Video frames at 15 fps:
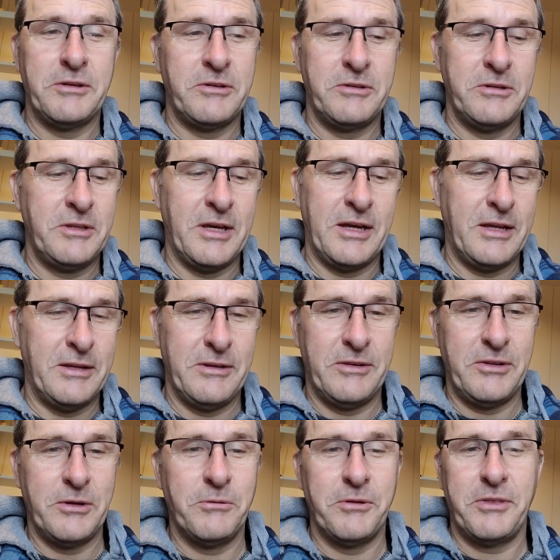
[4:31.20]
willing to do that
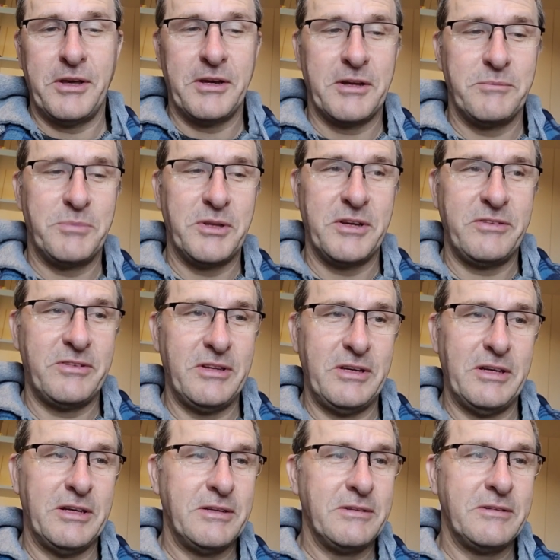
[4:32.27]
and deal with that
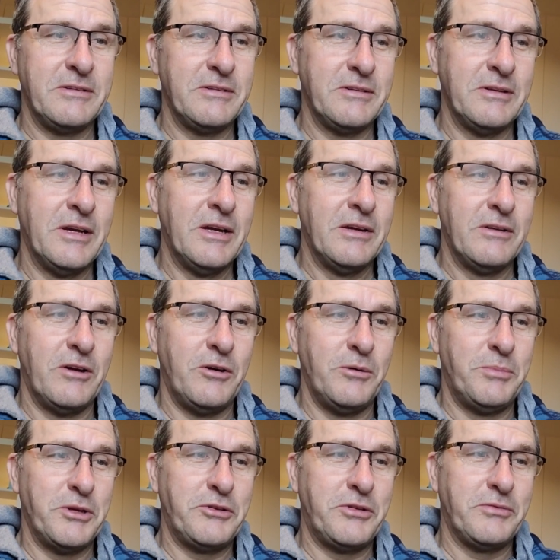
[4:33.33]
complexity and
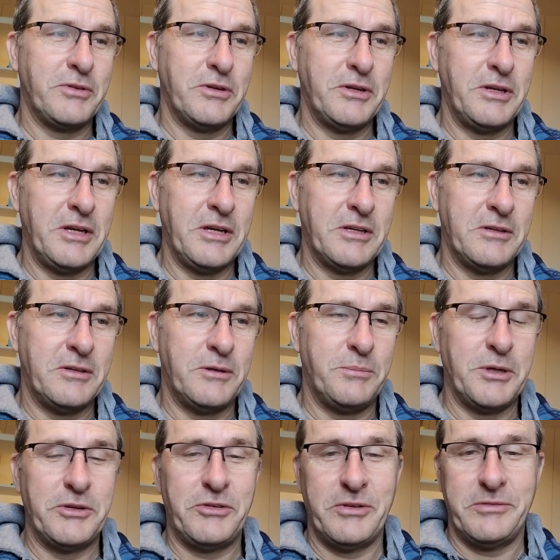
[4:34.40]
a whole bunch of learning
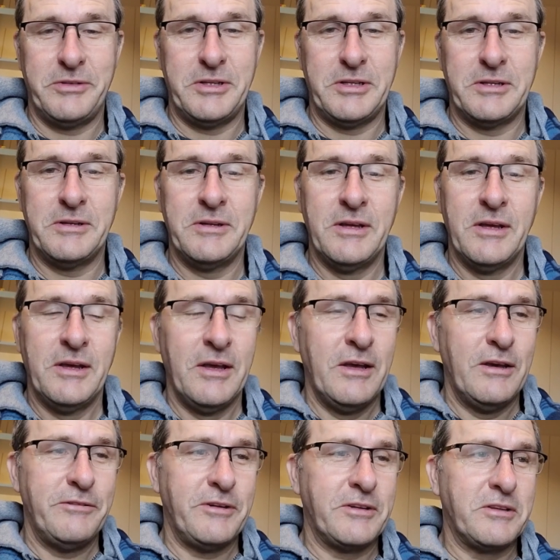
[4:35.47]
and a whole bunch of
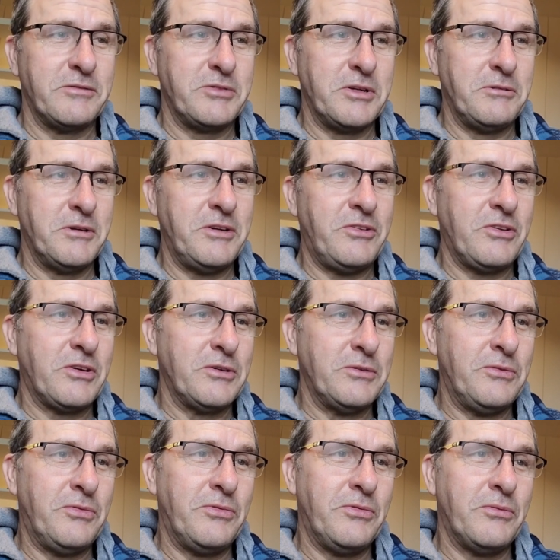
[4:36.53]
effectively
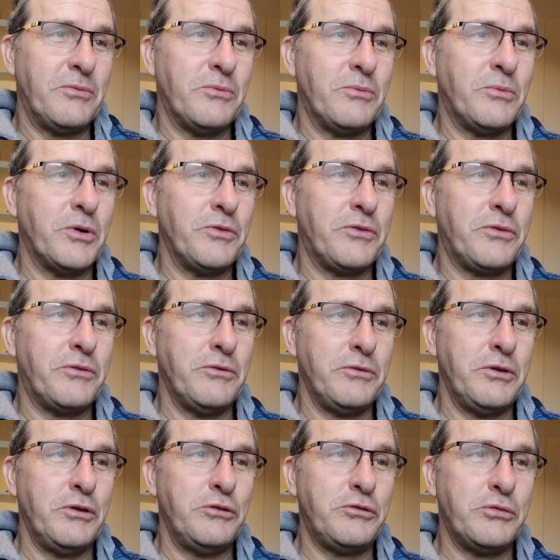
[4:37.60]
risk of
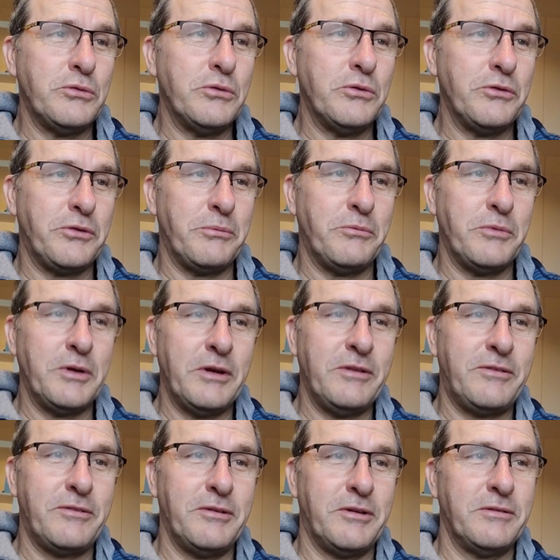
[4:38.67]
what's new tools,
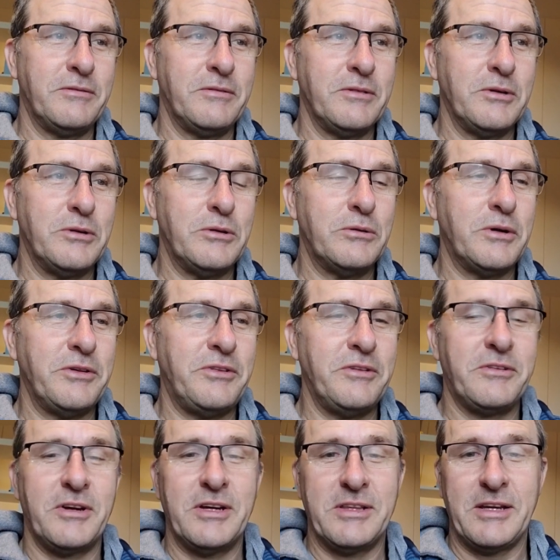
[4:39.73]
and it's not
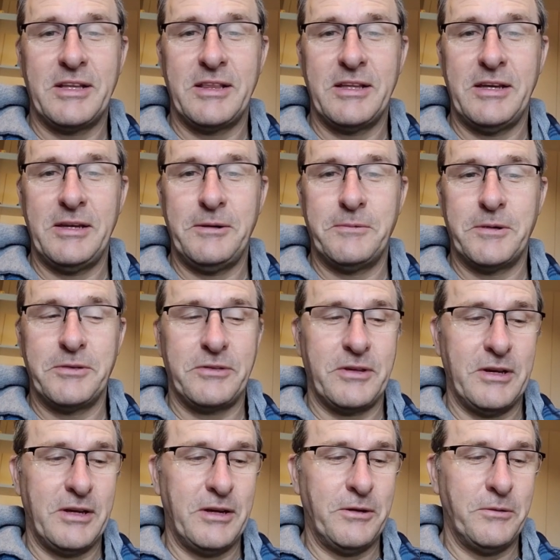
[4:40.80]
always entirely clear
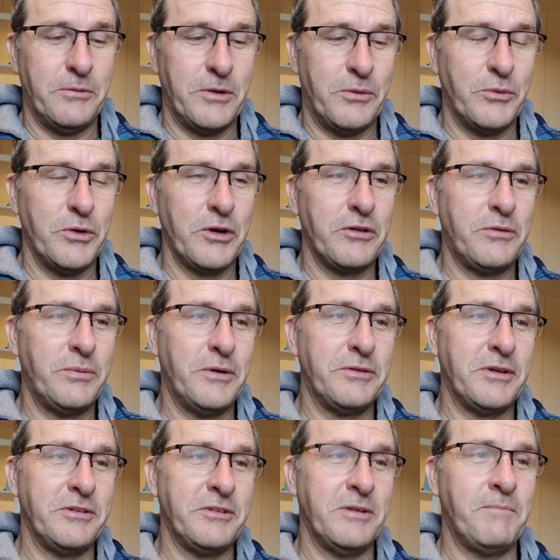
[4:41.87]
what
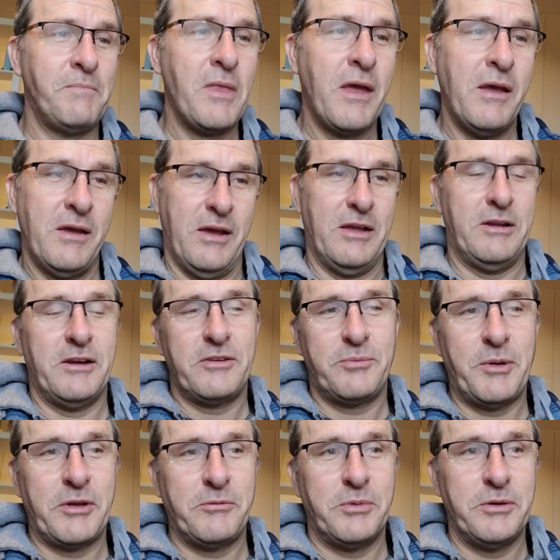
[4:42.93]
works, what doesn't.
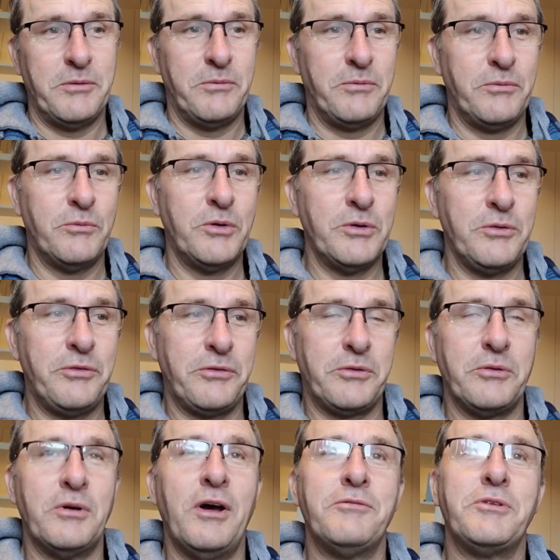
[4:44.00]
And I expect
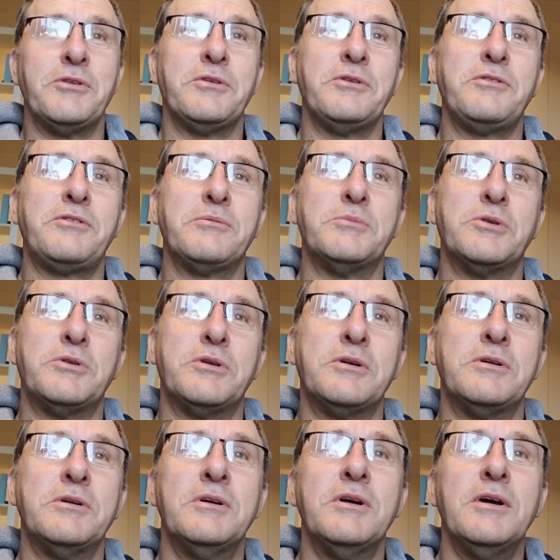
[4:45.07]
we'll still have to do some
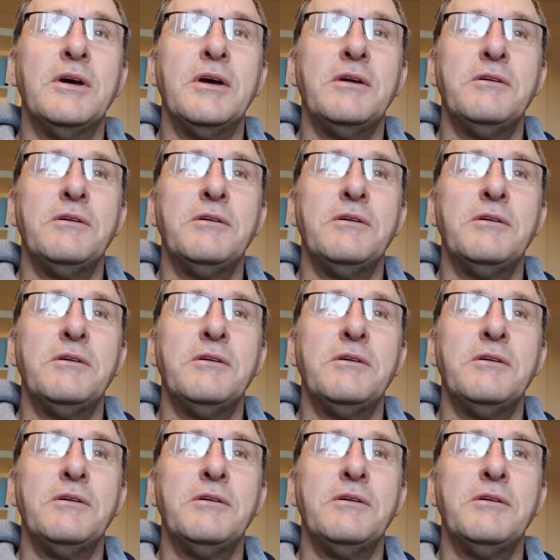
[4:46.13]
more